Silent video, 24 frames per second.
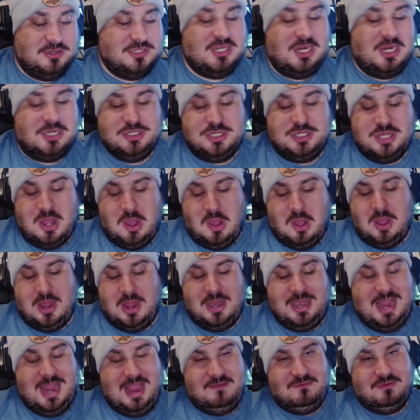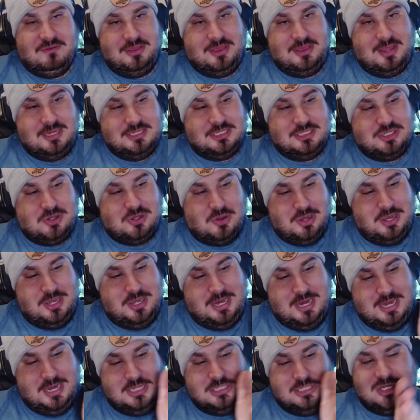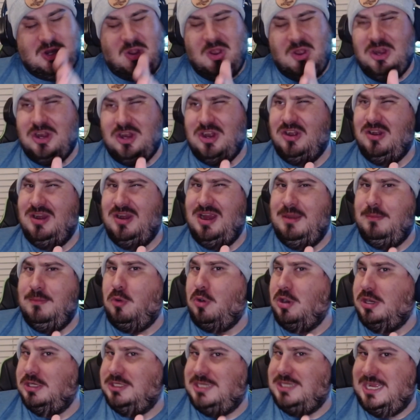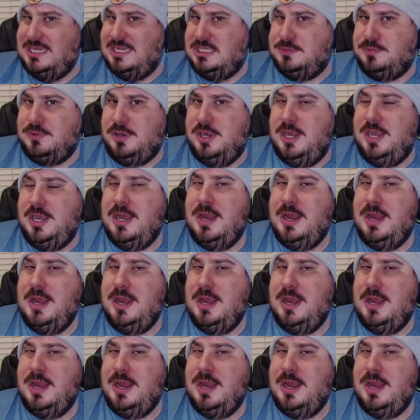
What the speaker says: dungeon on, everything started to get darker and more desperate.